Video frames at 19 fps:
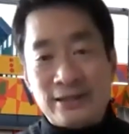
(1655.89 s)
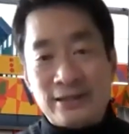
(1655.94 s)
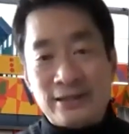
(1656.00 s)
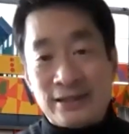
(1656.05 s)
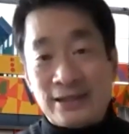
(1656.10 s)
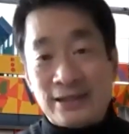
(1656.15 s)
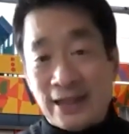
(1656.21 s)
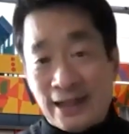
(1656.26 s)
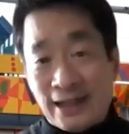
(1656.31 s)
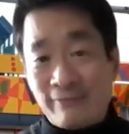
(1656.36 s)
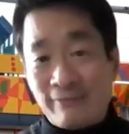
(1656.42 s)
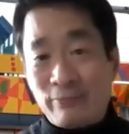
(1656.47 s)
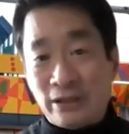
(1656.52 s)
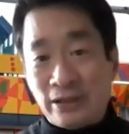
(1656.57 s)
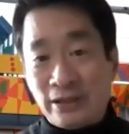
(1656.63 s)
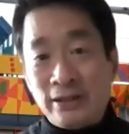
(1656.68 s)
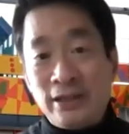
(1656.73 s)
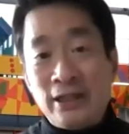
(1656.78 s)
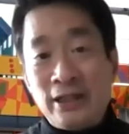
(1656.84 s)
it have
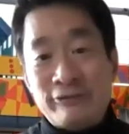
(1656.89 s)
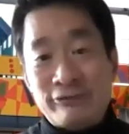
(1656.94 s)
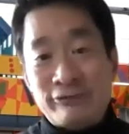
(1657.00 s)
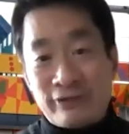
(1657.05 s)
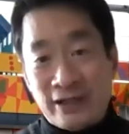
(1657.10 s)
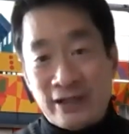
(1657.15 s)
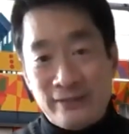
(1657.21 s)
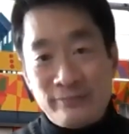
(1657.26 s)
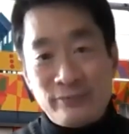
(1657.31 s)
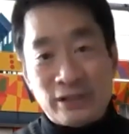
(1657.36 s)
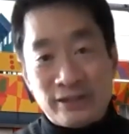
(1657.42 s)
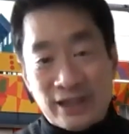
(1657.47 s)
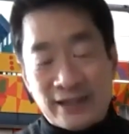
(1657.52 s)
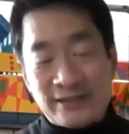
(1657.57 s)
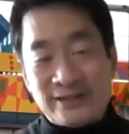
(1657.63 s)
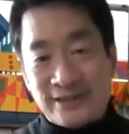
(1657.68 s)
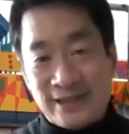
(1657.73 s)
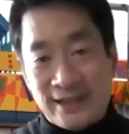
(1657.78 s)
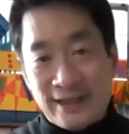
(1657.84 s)
been framed in
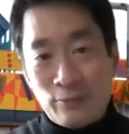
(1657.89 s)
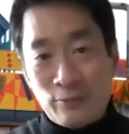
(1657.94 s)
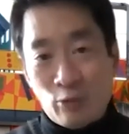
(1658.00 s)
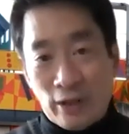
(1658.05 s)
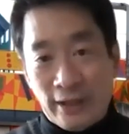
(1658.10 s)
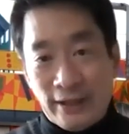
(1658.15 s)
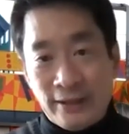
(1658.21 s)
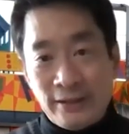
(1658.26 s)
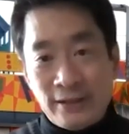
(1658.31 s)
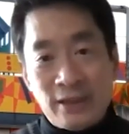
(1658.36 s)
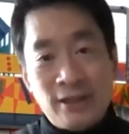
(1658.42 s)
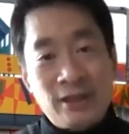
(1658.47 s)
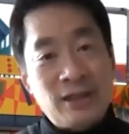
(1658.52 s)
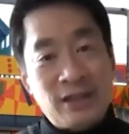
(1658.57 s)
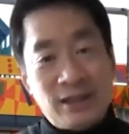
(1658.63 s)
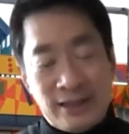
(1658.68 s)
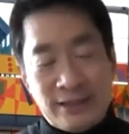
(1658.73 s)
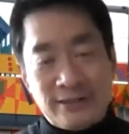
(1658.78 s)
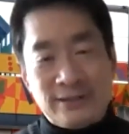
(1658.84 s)
that same way?
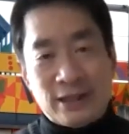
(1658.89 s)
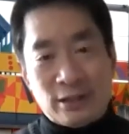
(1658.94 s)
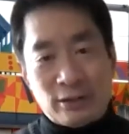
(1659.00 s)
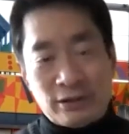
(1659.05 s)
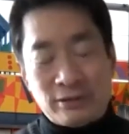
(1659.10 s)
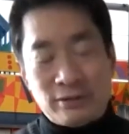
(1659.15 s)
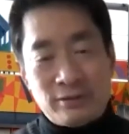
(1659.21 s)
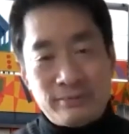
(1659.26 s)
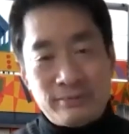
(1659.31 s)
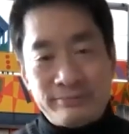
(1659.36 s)
I doubt it.